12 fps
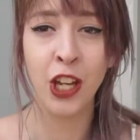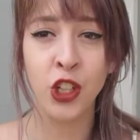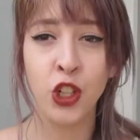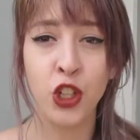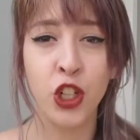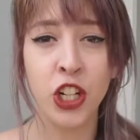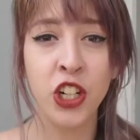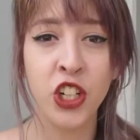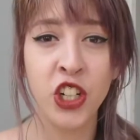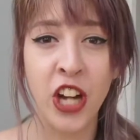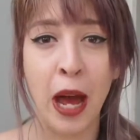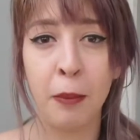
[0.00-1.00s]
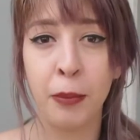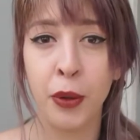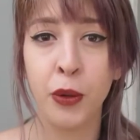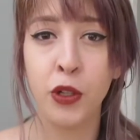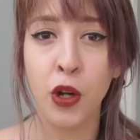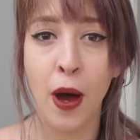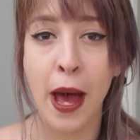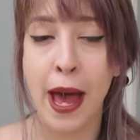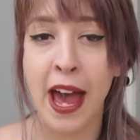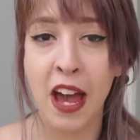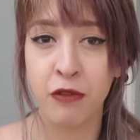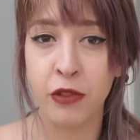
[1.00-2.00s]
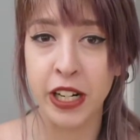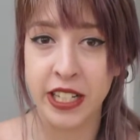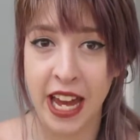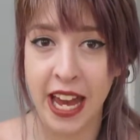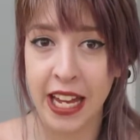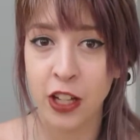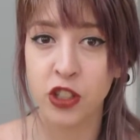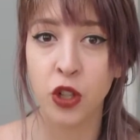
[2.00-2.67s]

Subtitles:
You shouldn't shampoo your hair every day.